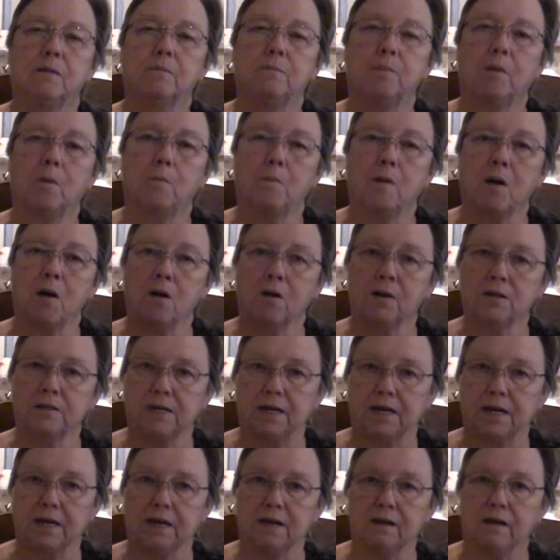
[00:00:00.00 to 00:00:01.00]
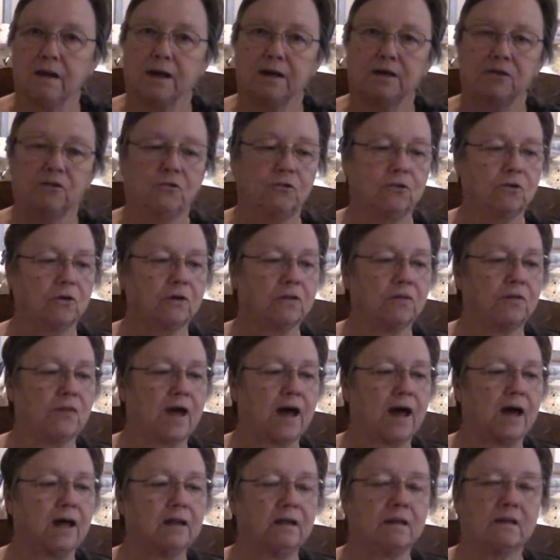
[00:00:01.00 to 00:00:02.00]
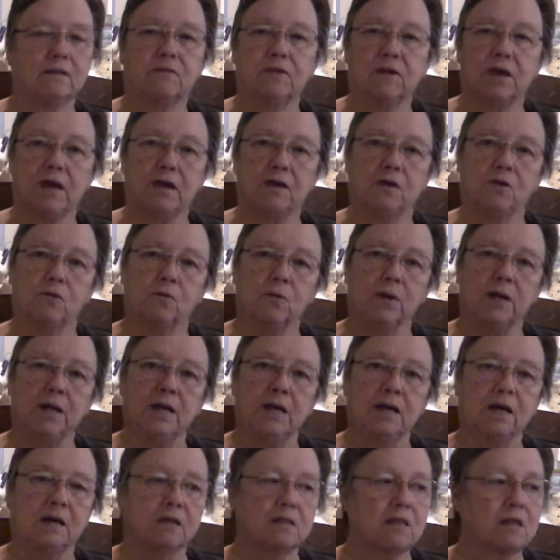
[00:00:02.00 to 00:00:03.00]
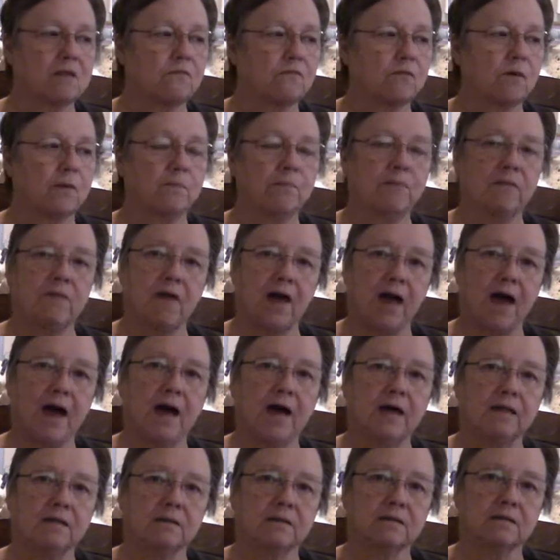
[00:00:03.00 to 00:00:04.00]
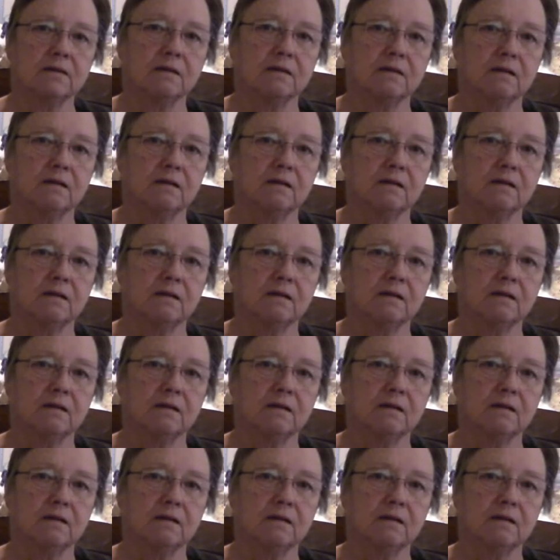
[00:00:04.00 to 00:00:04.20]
Bamonde, I took the ingredients from that